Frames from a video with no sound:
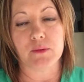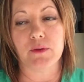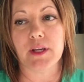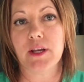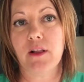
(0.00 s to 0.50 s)
Well,
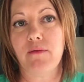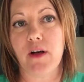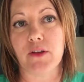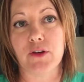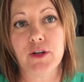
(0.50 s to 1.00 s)
they kill off
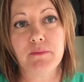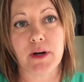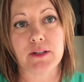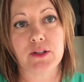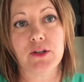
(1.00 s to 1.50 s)
all the good
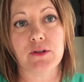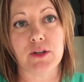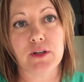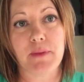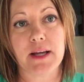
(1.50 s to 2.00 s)
bugs too, the
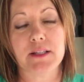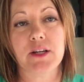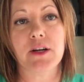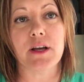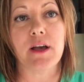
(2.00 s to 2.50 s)
good
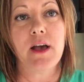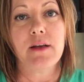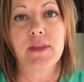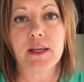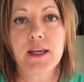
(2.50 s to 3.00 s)
bacteria
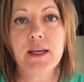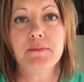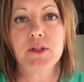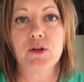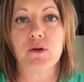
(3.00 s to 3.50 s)
that
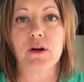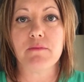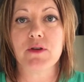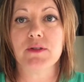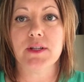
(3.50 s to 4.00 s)
keeps your
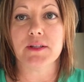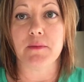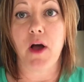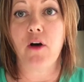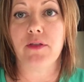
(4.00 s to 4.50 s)
immune
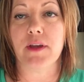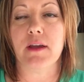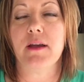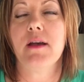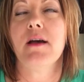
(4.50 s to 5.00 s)
system healthy.
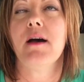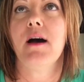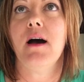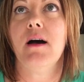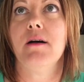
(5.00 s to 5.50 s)

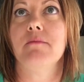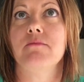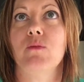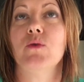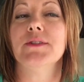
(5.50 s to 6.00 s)

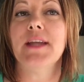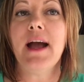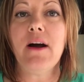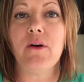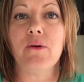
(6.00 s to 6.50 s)
Well,
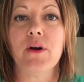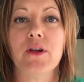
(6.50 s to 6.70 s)
now